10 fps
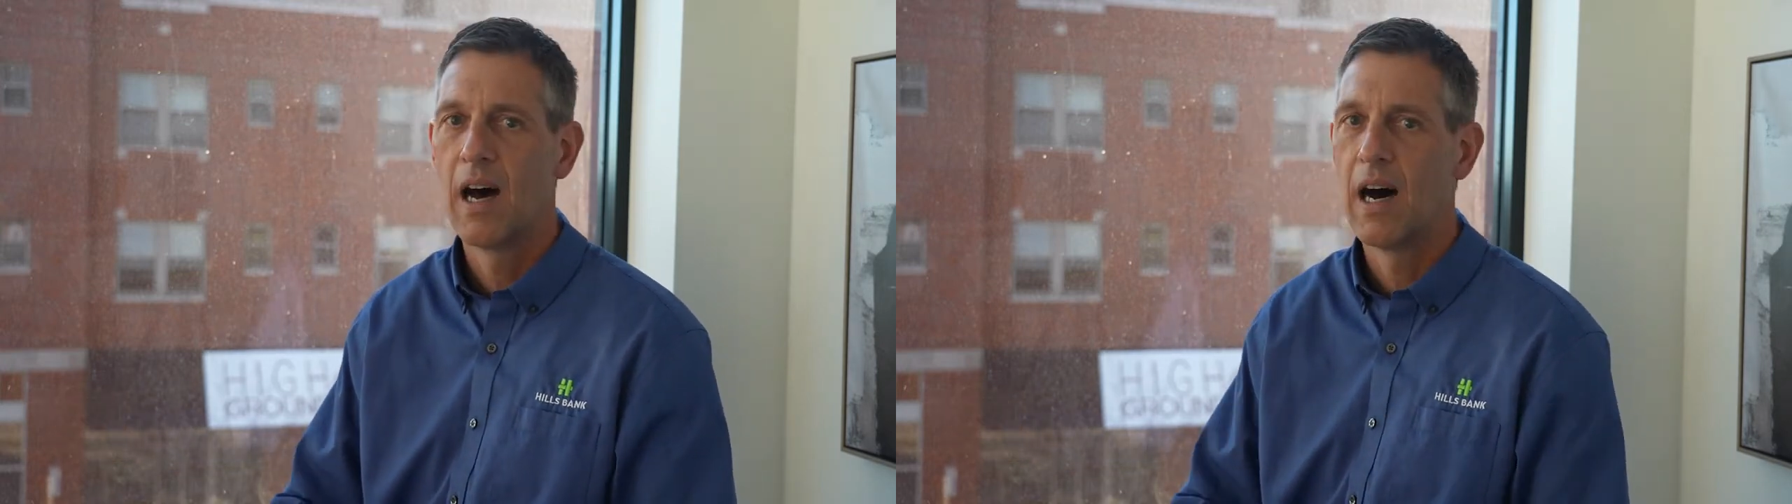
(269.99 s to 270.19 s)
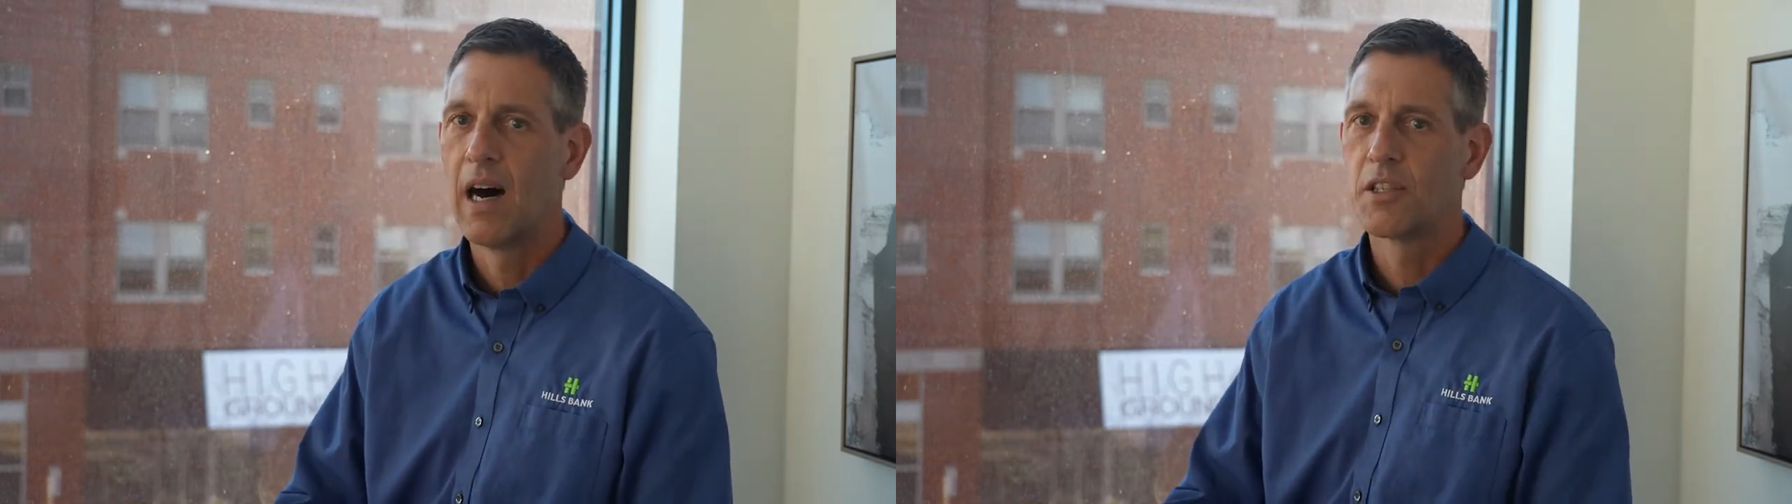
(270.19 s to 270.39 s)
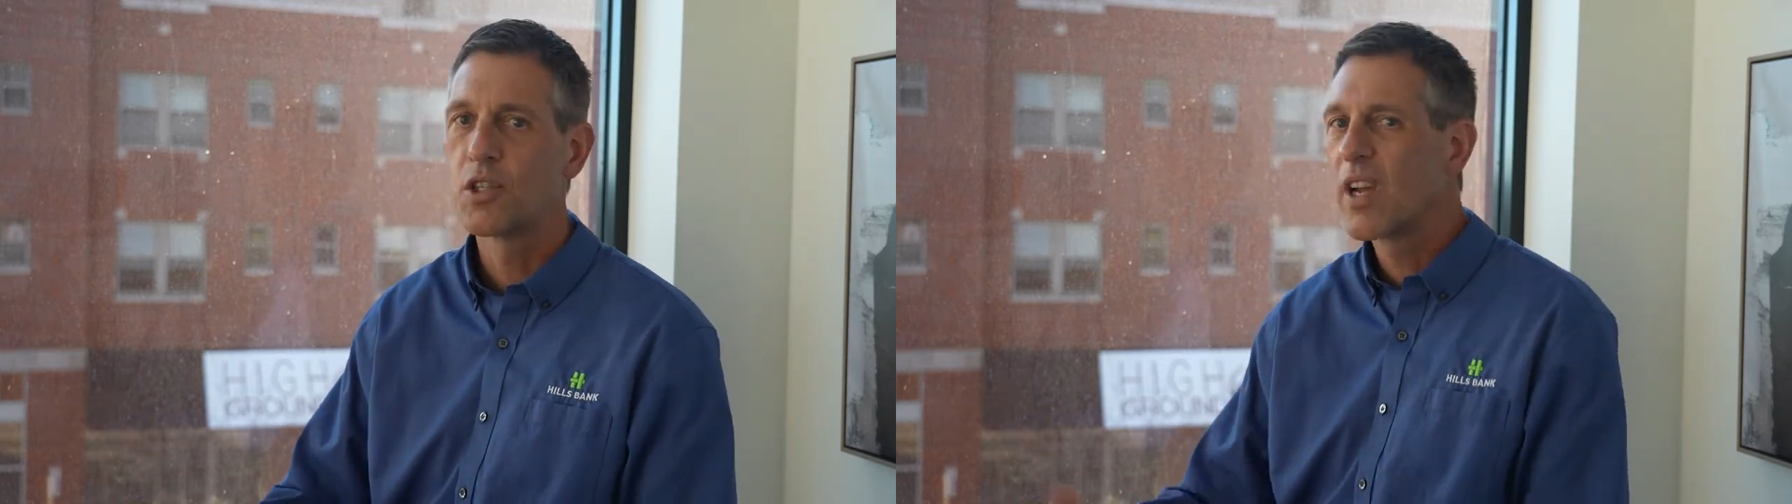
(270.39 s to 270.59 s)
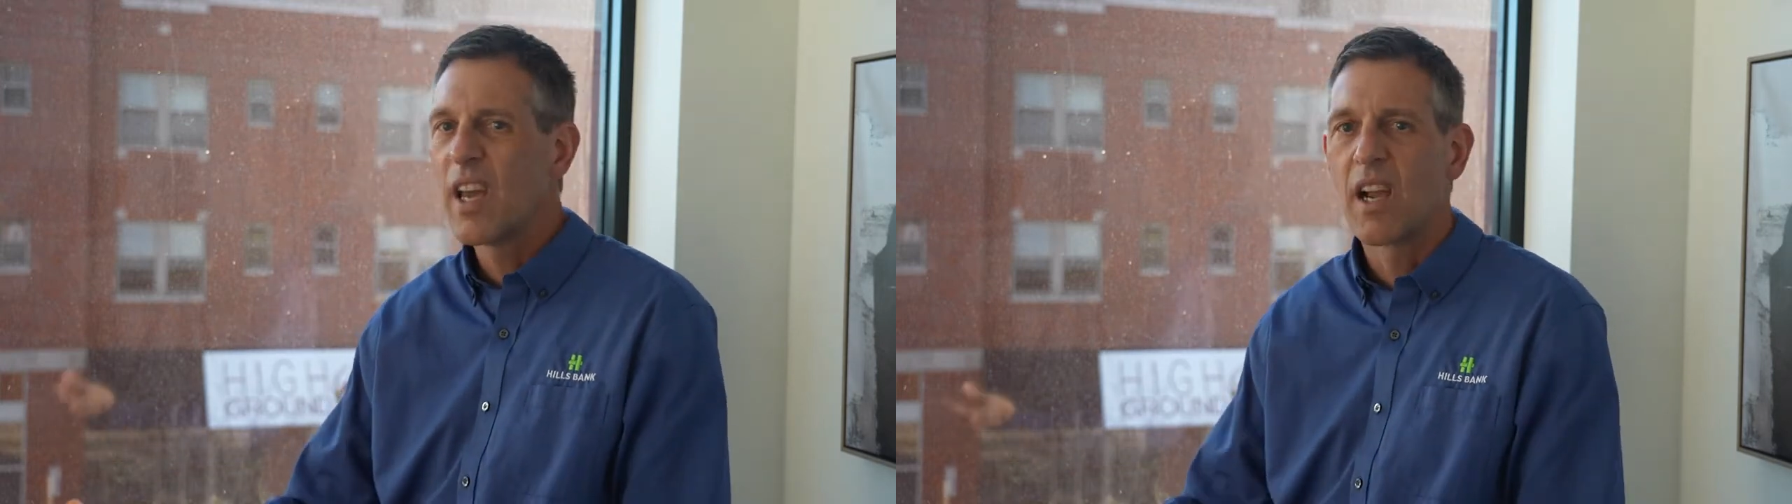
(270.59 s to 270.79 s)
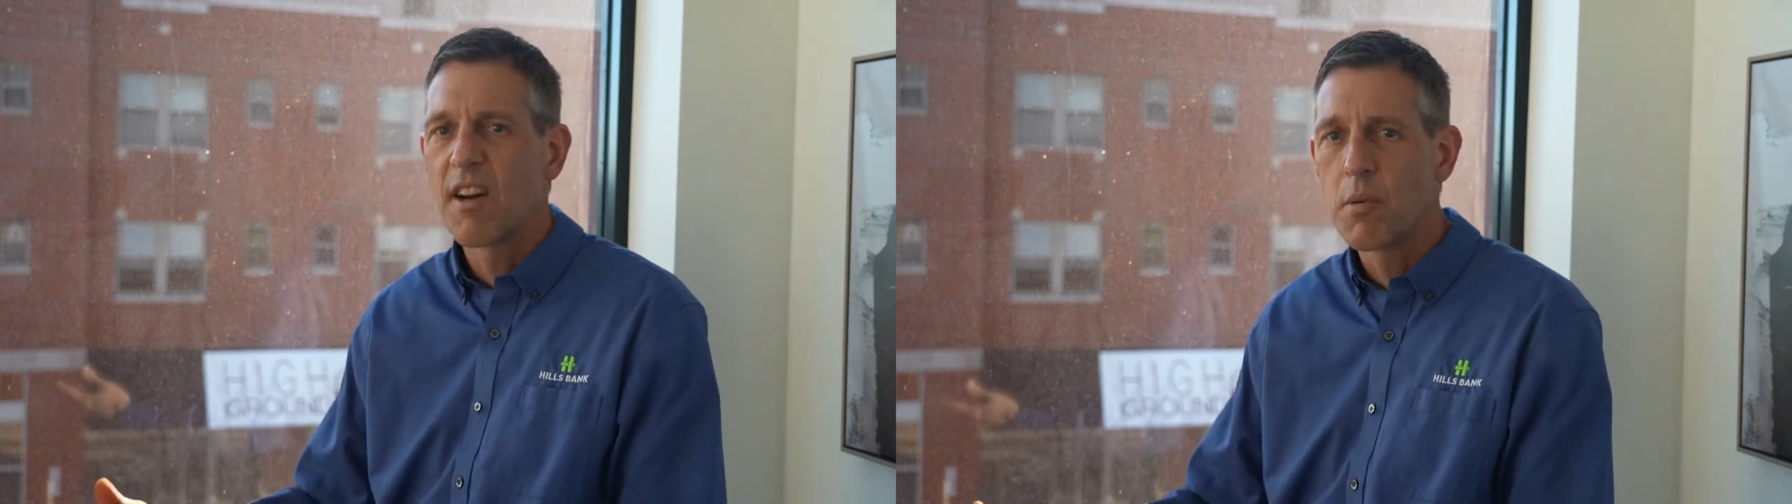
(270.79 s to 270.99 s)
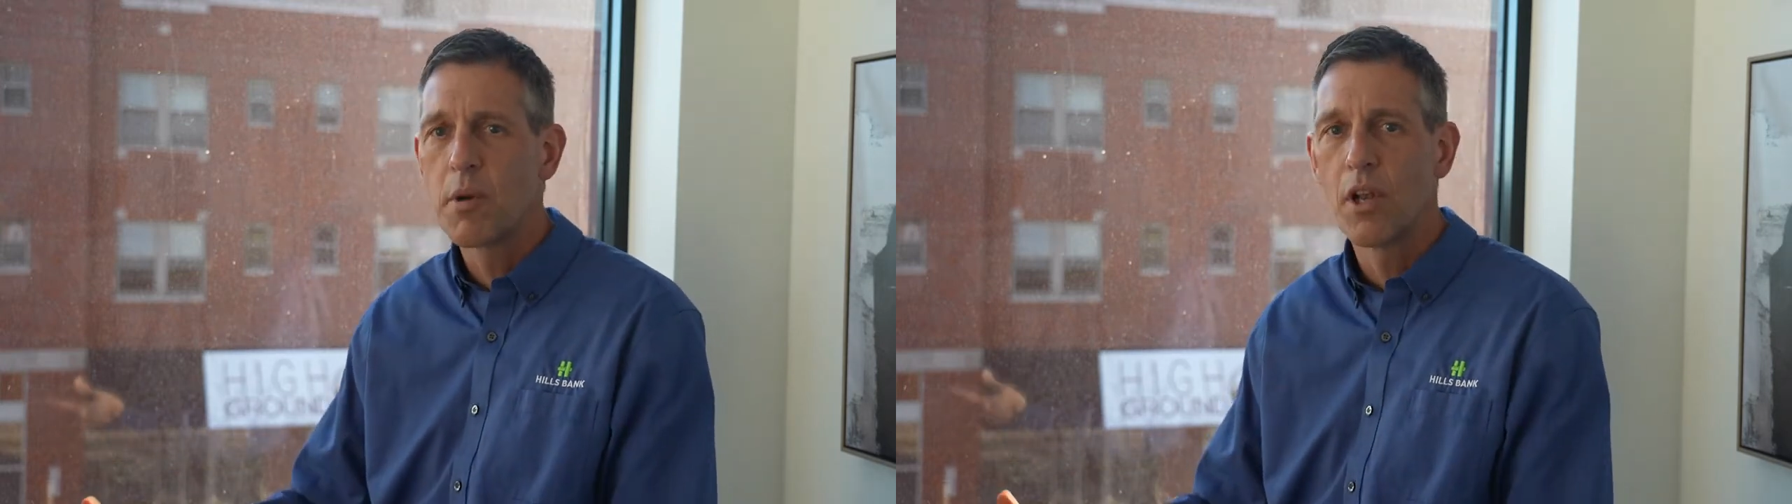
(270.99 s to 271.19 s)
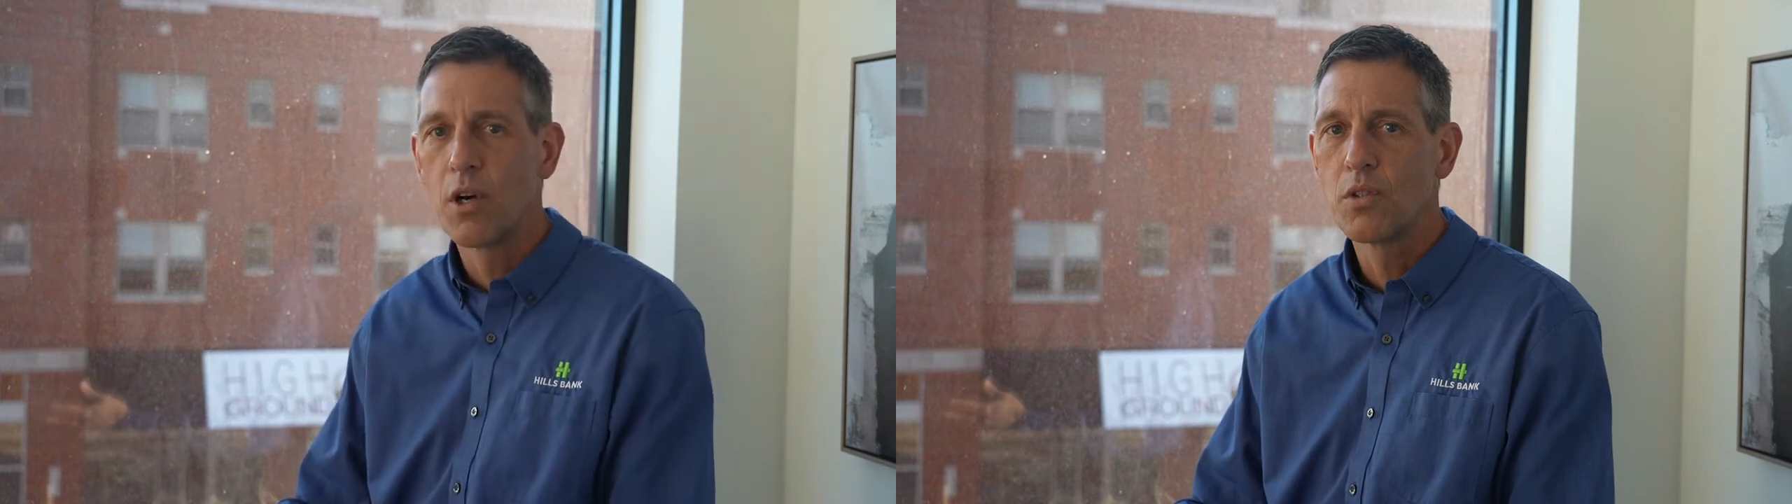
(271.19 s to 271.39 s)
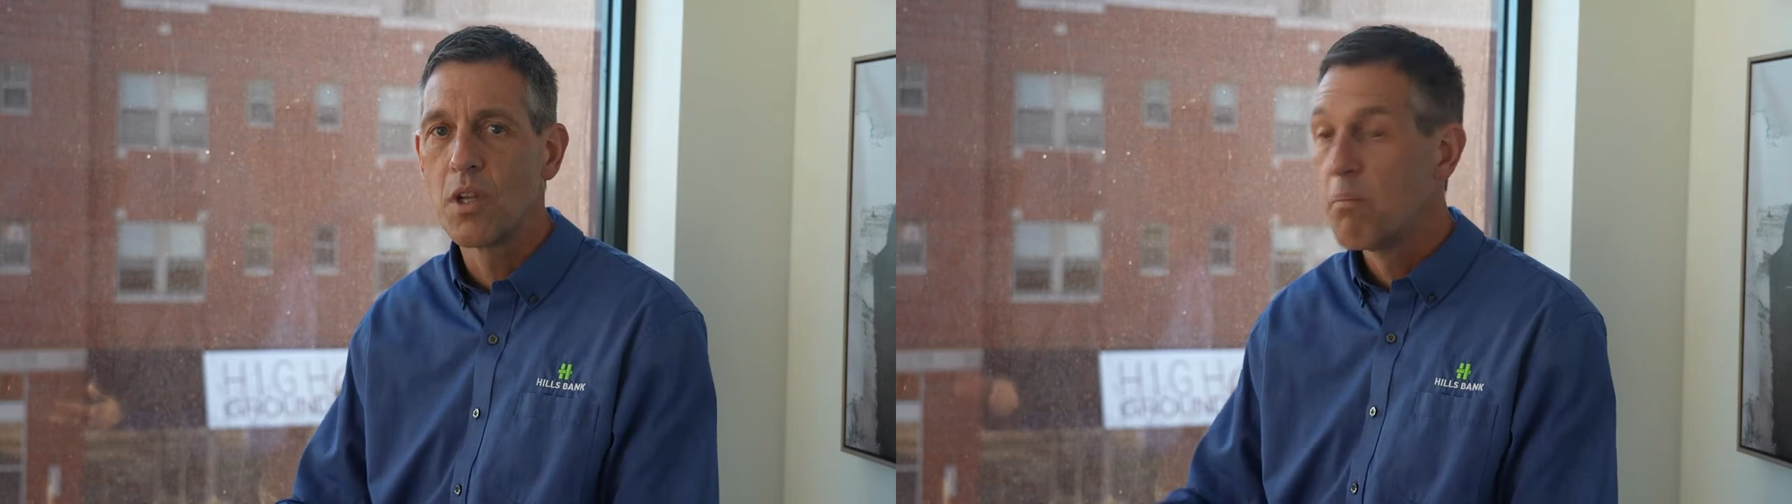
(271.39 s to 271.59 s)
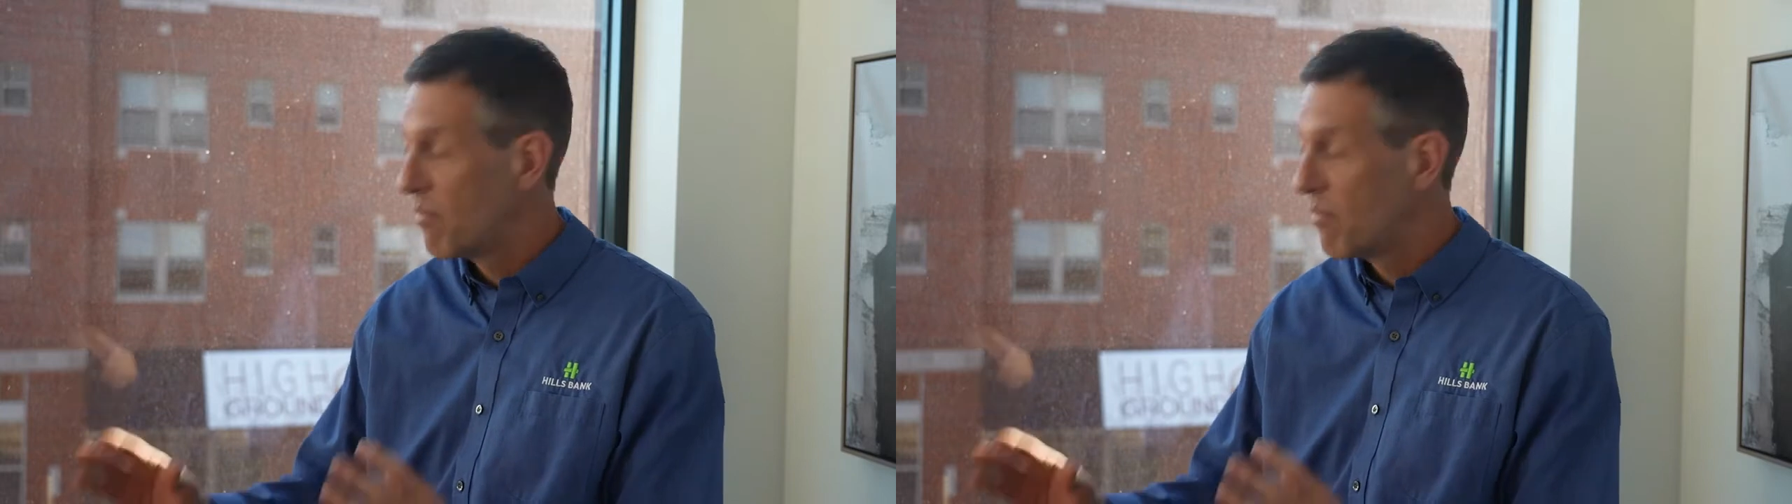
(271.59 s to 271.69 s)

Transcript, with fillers: Uh, so again, government loans